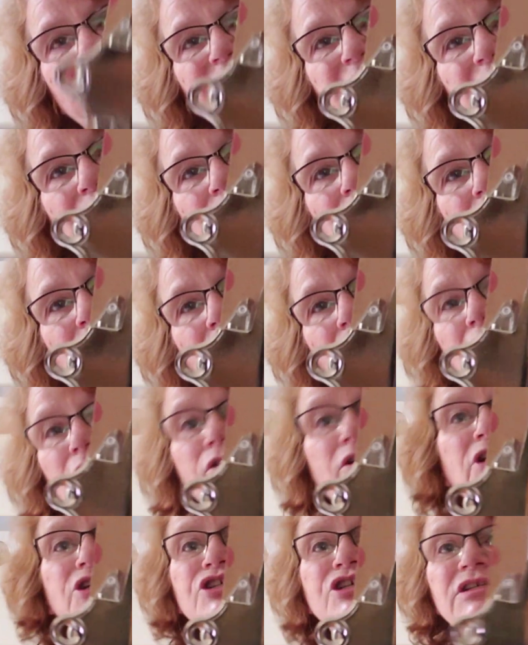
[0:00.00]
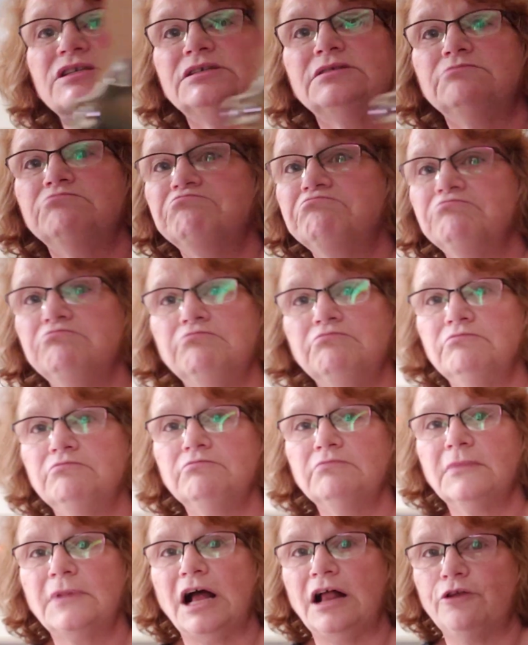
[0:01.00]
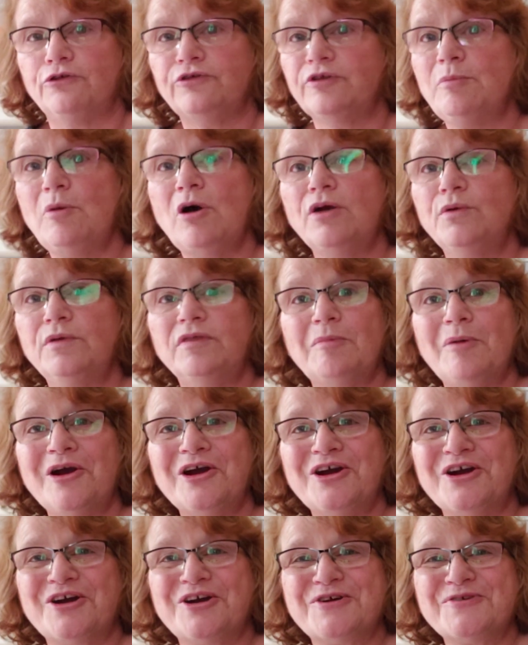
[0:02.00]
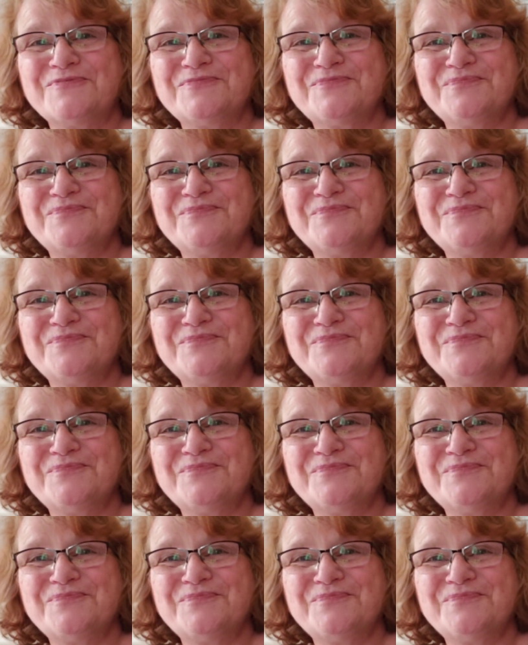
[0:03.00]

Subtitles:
is it? You can just color them on with a marker.